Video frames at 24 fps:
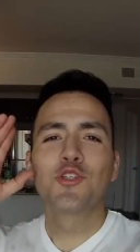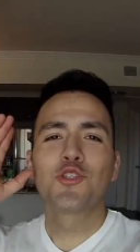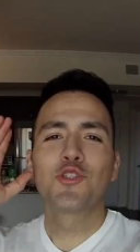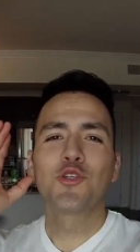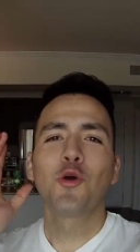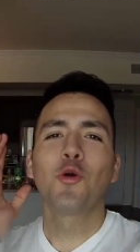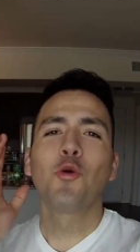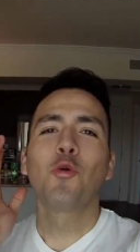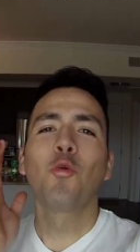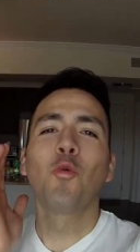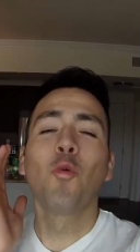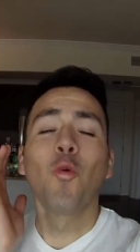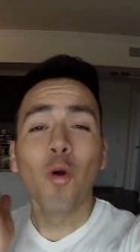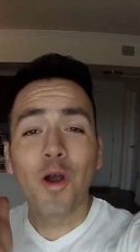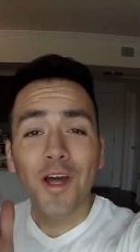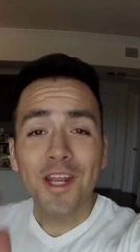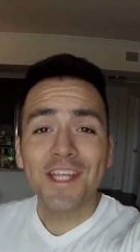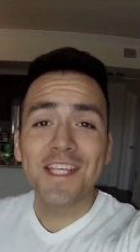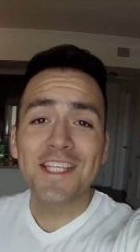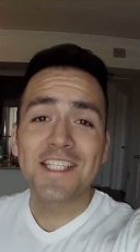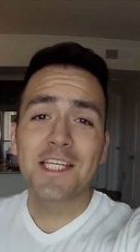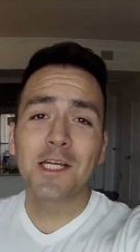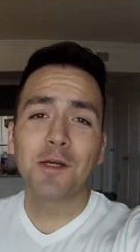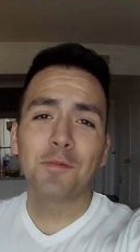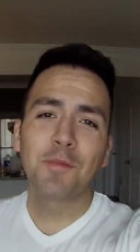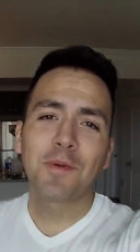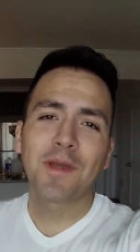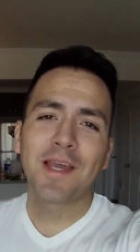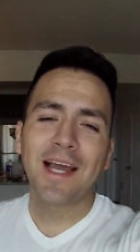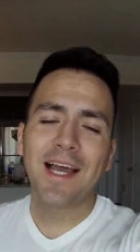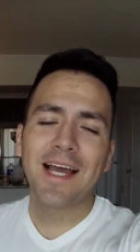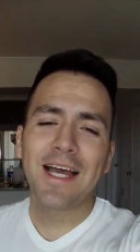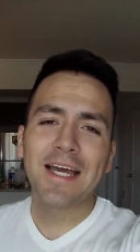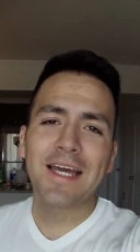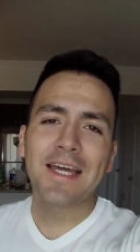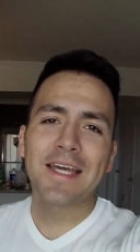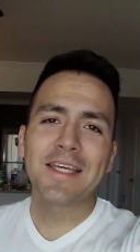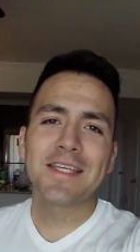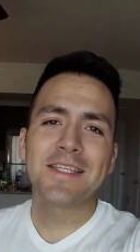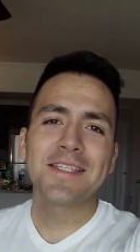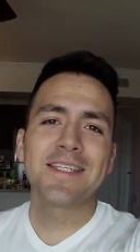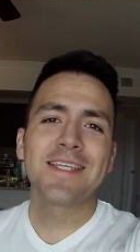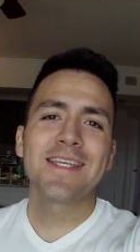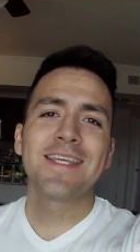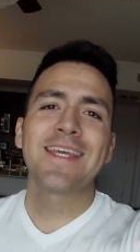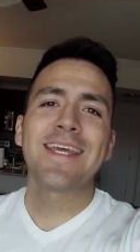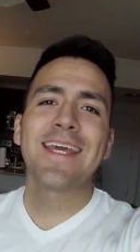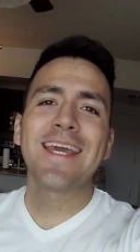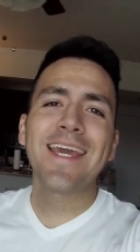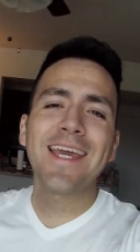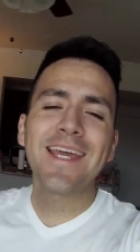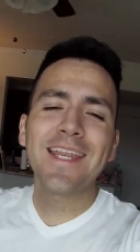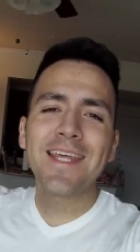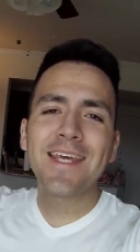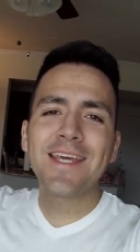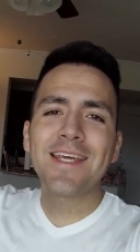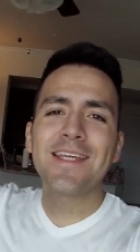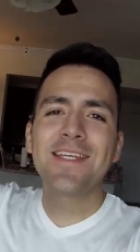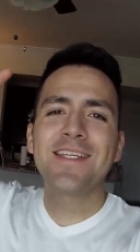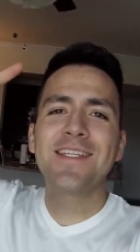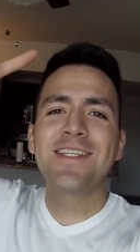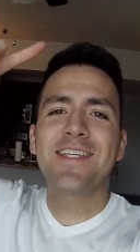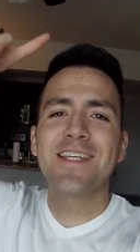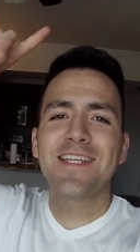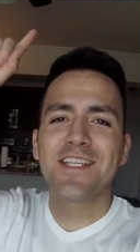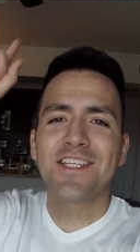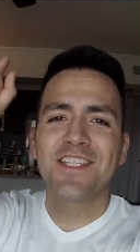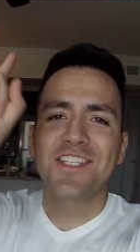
So what is up guys? It is